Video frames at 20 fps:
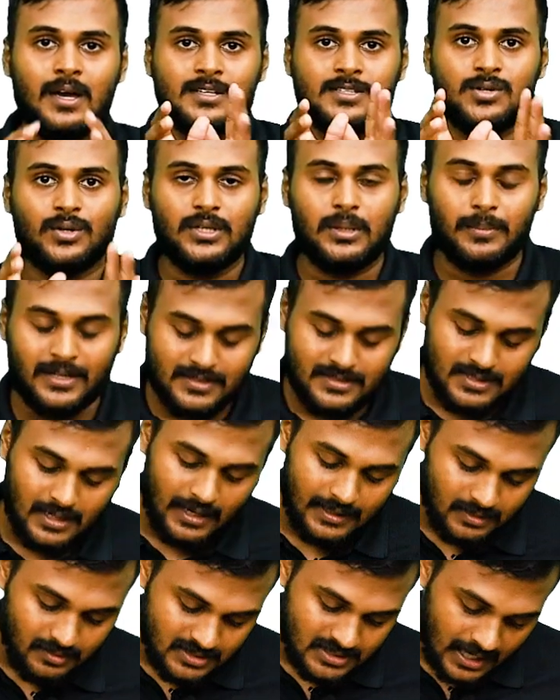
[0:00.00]
So, the answer
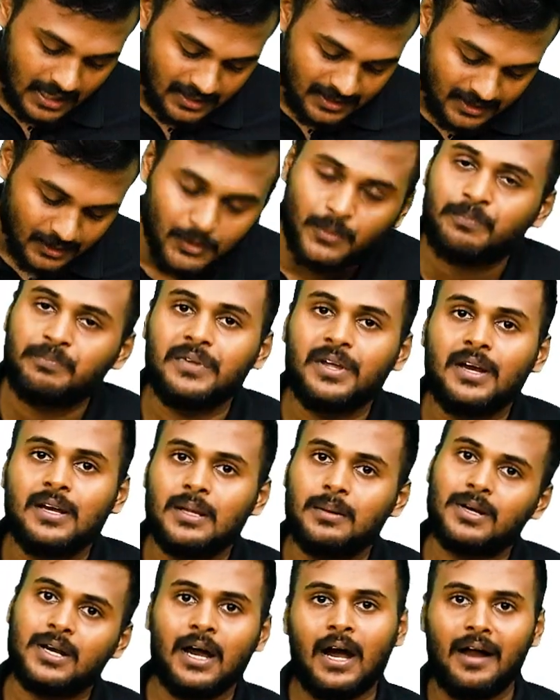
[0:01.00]
is the
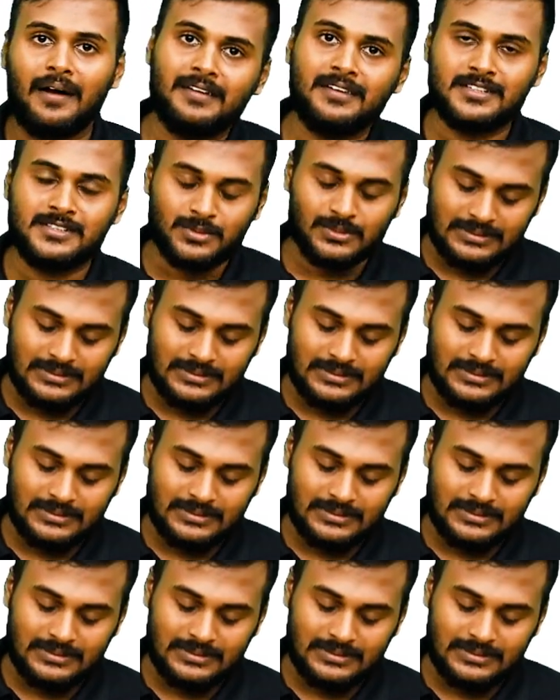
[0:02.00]
right